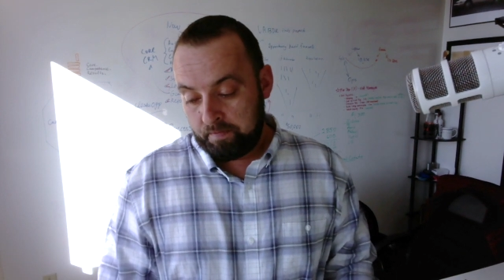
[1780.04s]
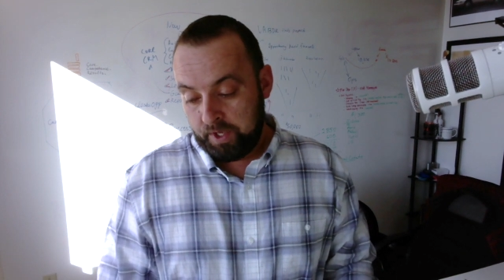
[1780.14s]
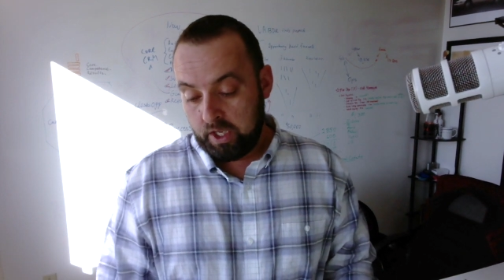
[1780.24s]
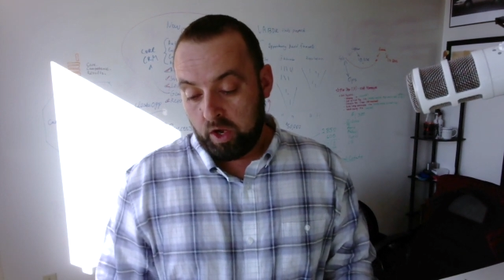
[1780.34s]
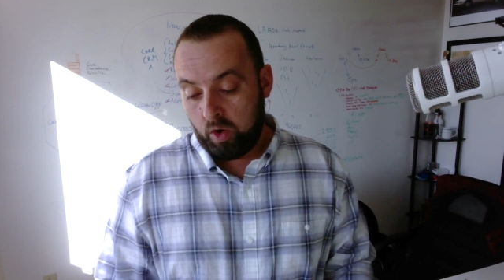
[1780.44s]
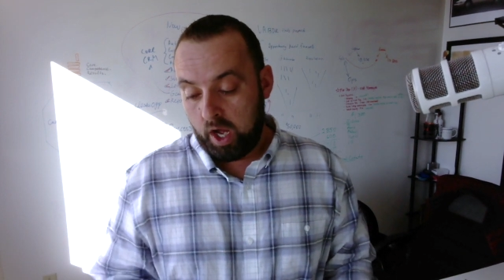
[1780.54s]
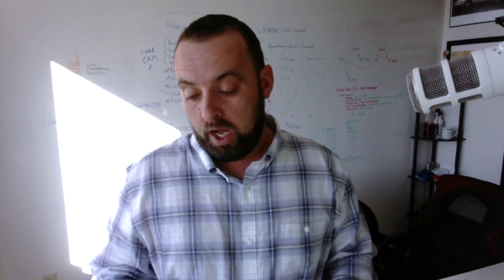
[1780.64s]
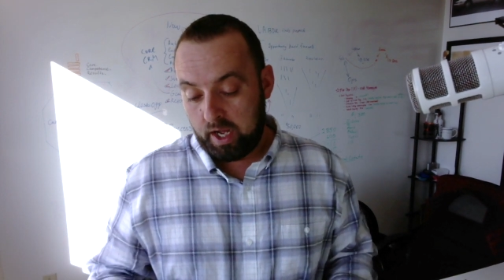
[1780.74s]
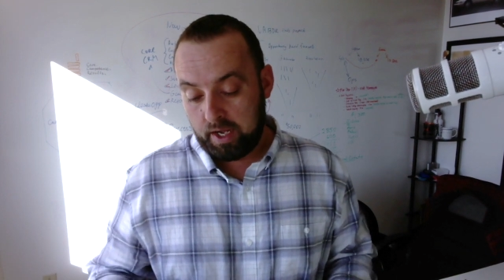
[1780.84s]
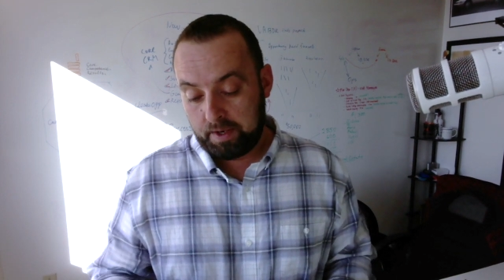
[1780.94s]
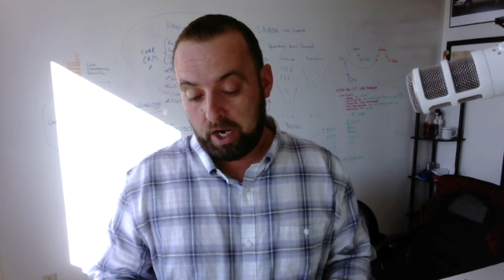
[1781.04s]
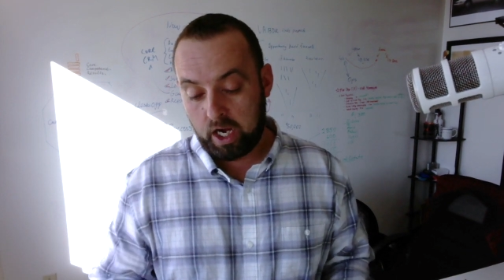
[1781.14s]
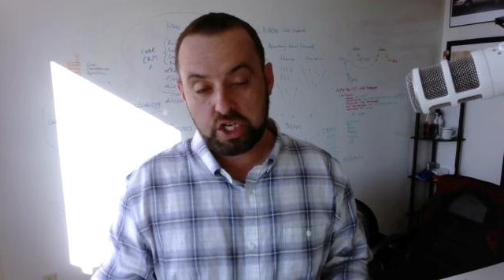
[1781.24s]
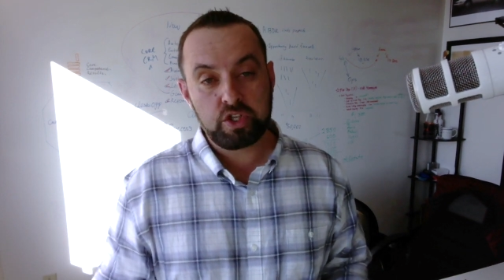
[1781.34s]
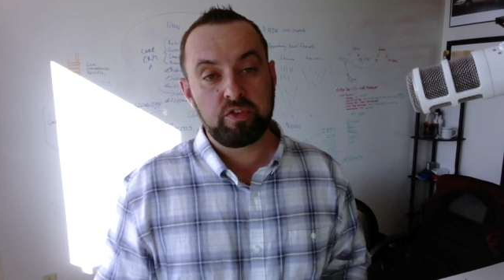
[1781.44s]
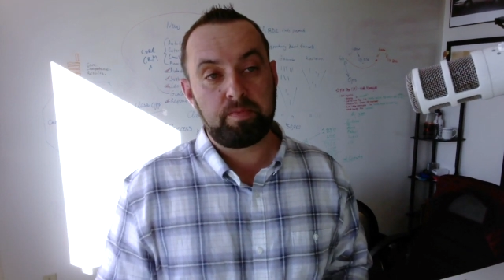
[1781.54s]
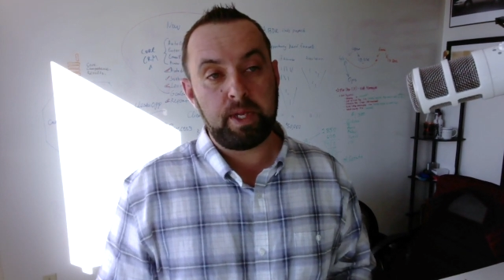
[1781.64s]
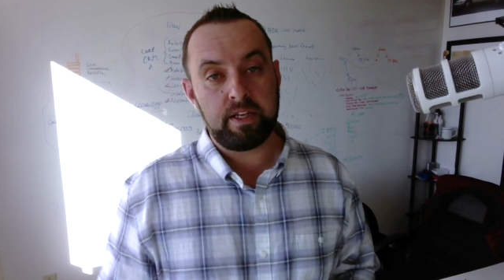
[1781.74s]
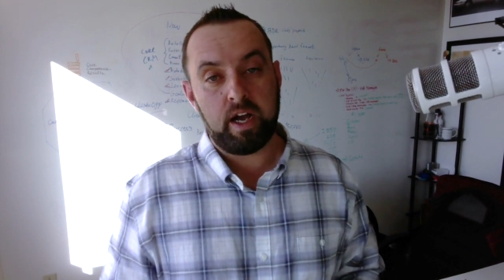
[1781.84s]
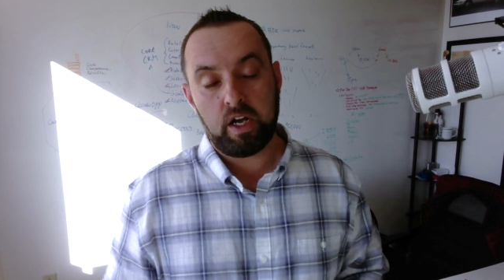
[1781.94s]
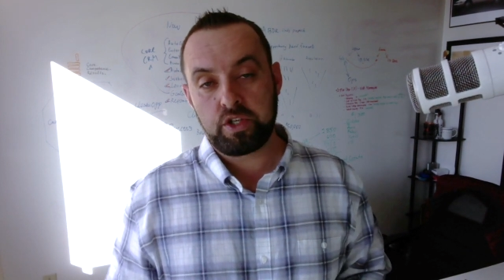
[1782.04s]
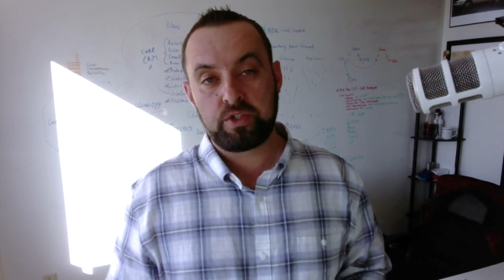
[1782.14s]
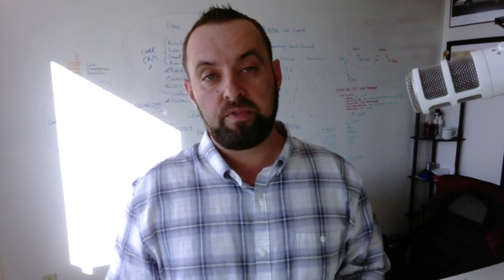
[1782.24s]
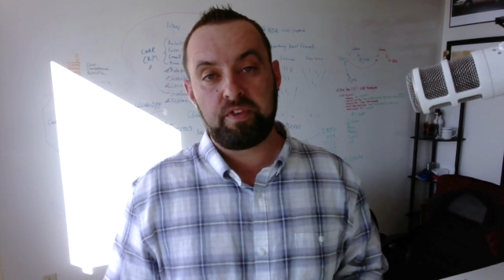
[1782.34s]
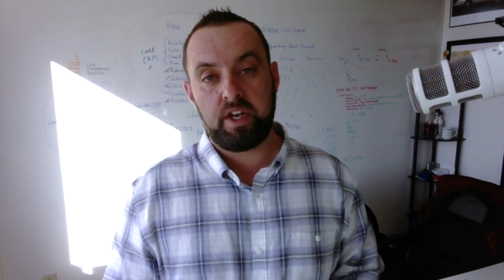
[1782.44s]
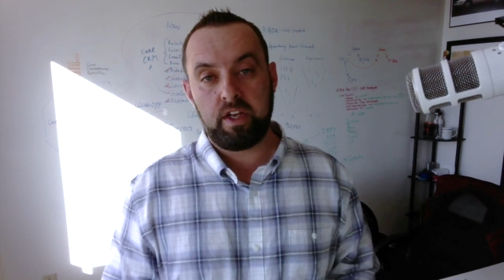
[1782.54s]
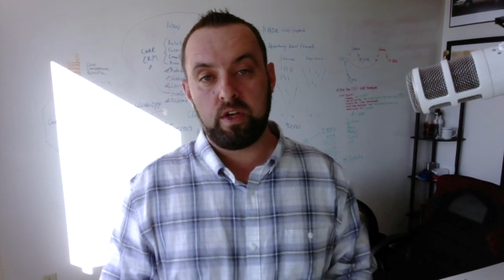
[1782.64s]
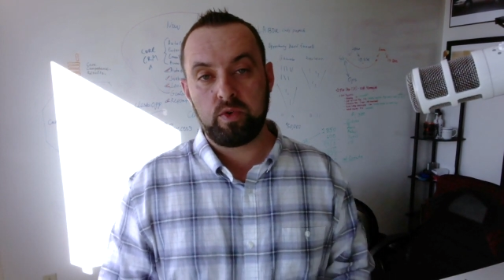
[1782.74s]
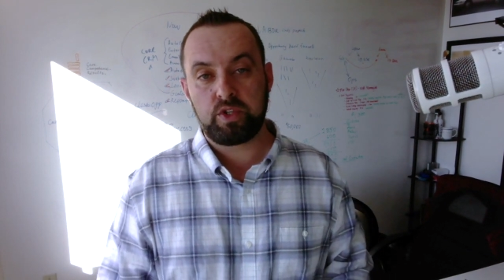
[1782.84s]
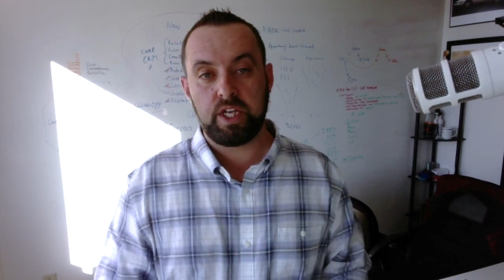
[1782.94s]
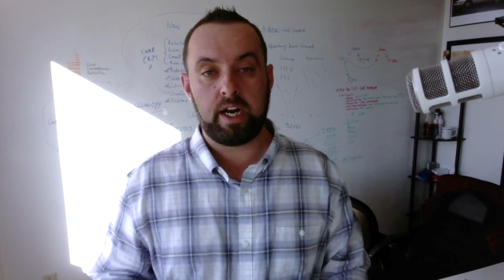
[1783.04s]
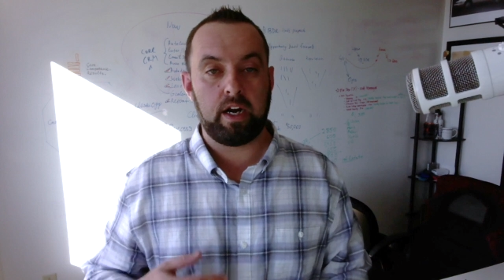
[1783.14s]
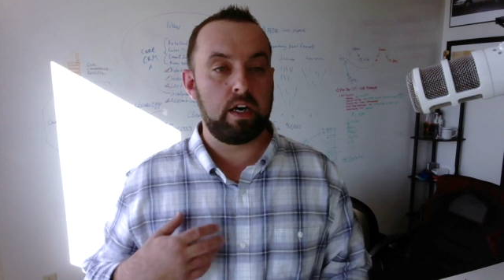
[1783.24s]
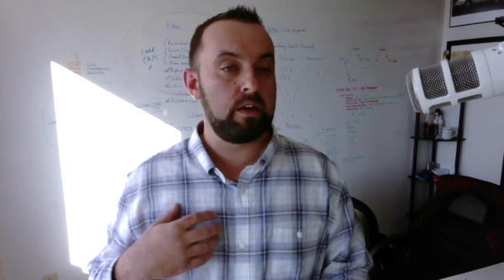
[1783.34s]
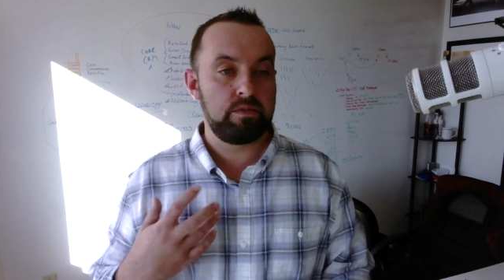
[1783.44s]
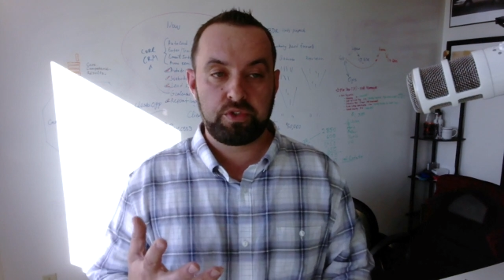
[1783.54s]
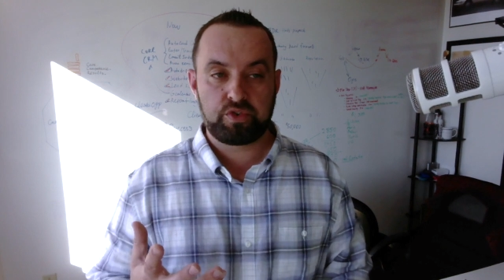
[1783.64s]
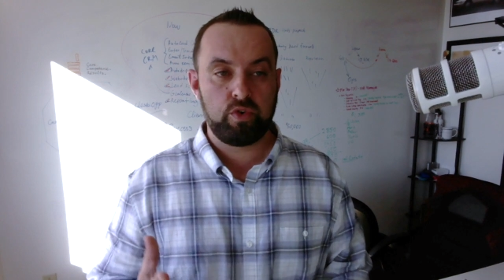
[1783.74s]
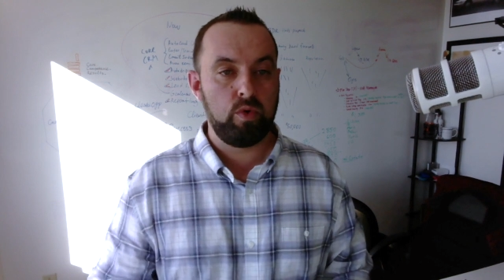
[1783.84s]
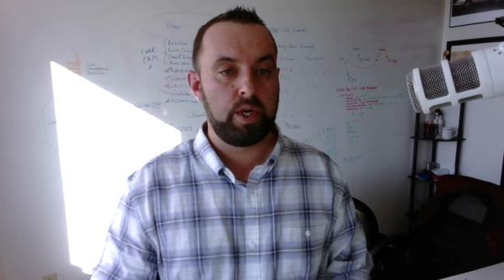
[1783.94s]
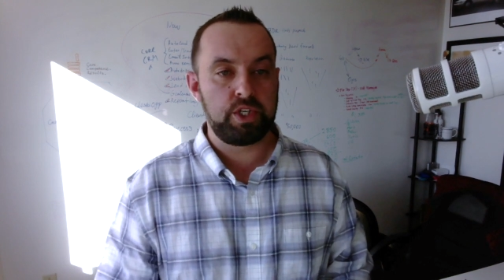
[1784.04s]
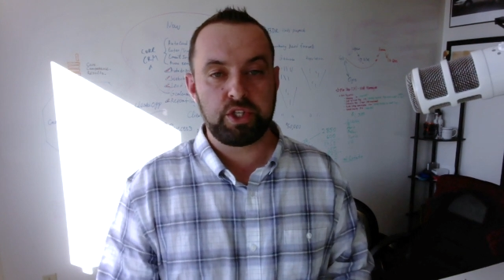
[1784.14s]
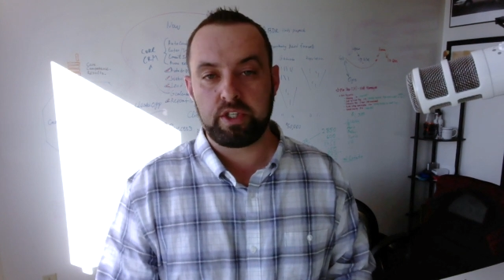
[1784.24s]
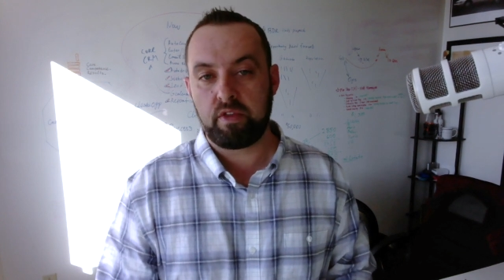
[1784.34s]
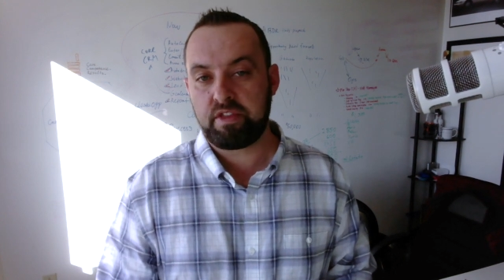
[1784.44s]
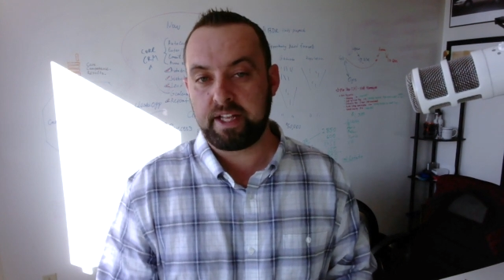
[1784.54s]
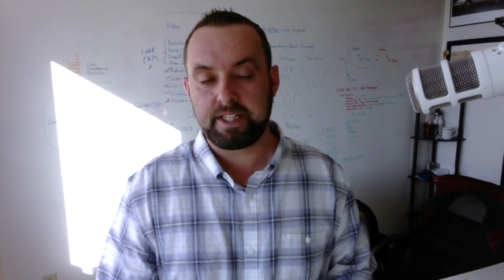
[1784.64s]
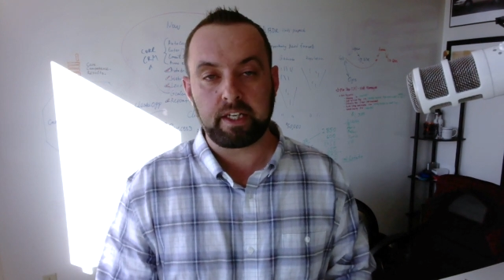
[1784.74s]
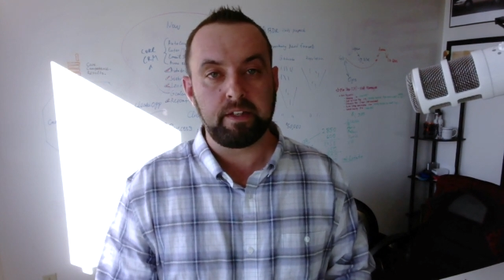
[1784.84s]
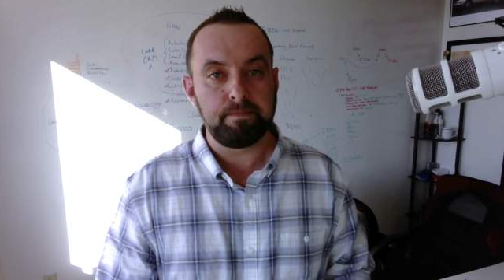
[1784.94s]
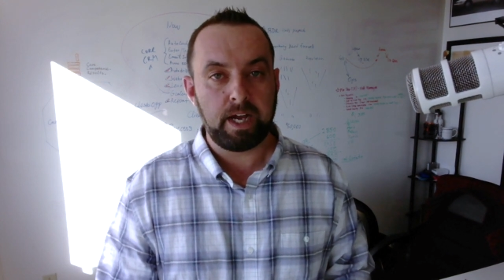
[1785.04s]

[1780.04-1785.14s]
you know hundreds of hundreds of videos that are true and just authentic